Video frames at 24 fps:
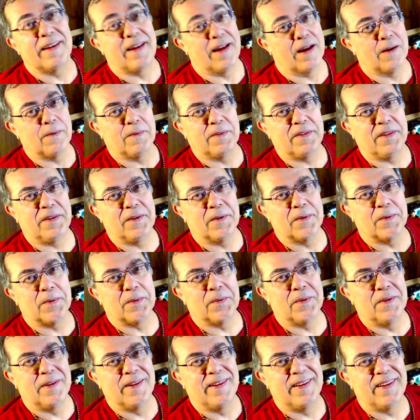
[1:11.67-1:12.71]
Out with the
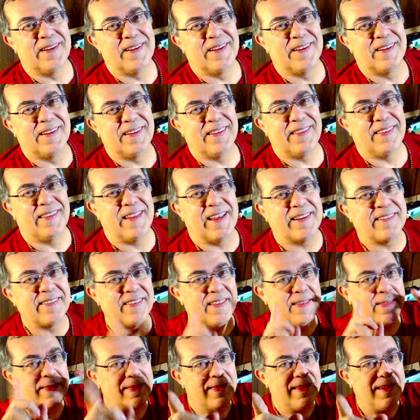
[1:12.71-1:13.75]
old. That's
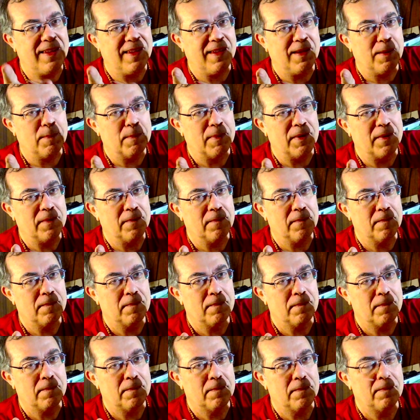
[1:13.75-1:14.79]
the theme
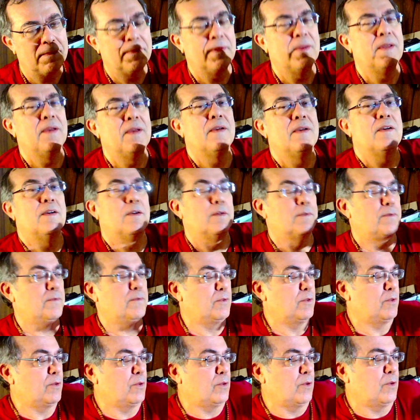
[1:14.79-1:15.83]
of
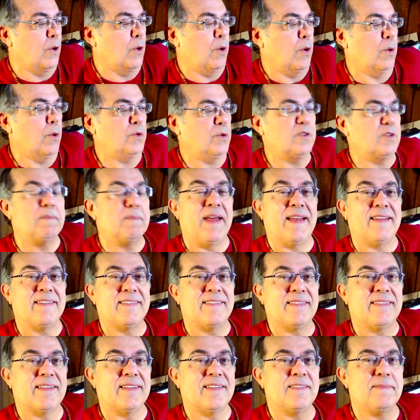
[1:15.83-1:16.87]

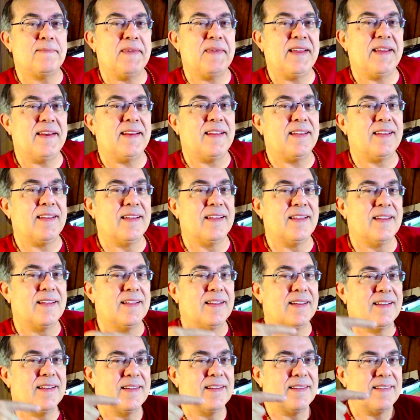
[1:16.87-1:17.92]
Toastmasters meeting
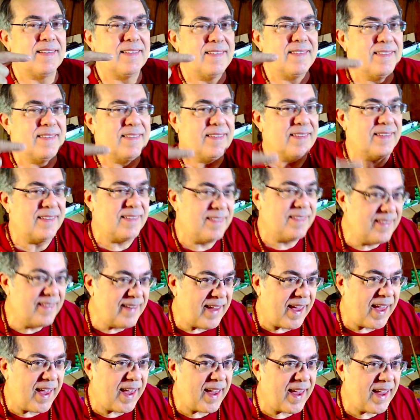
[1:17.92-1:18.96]

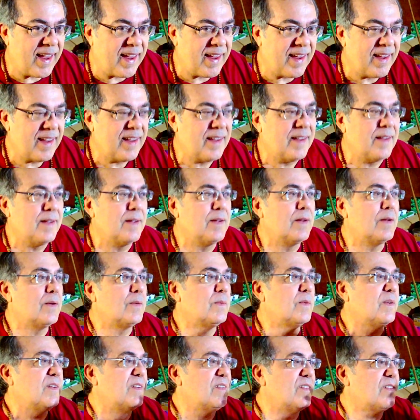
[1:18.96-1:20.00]
today,
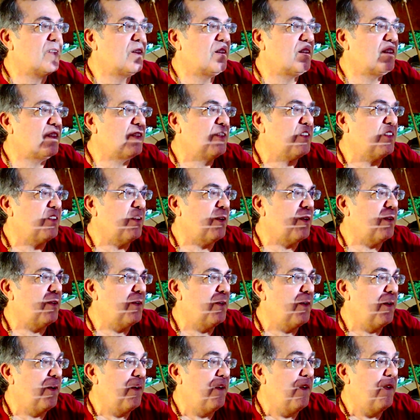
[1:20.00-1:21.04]
which is going to start
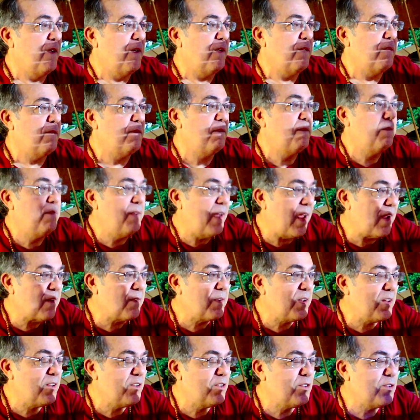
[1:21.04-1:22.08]

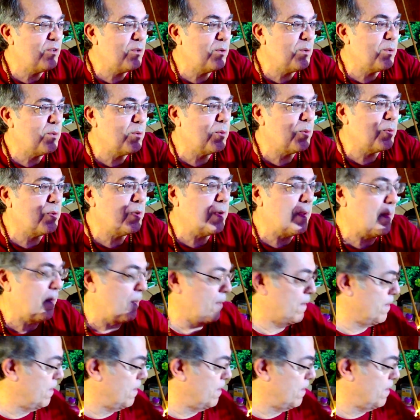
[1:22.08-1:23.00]
very soon.